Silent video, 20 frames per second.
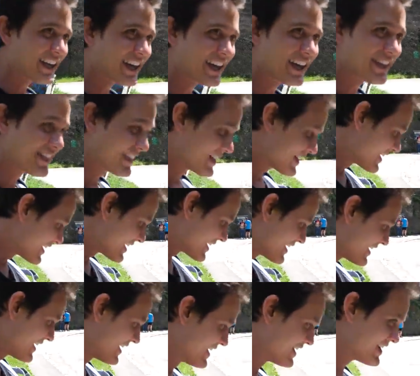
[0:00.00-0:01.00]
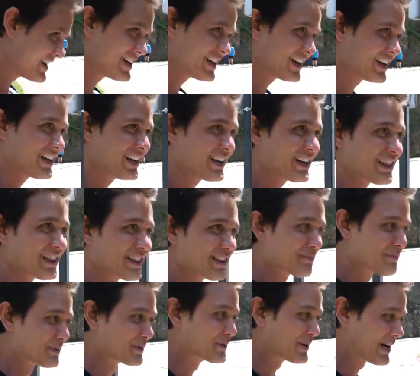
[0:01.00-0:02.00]
And then
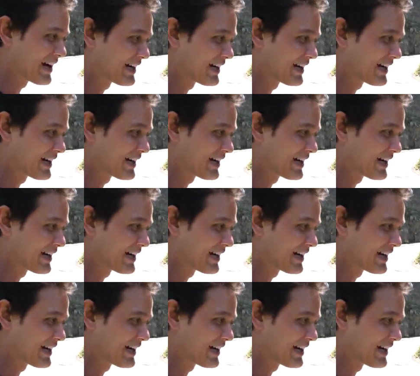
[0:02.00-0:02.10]
the brew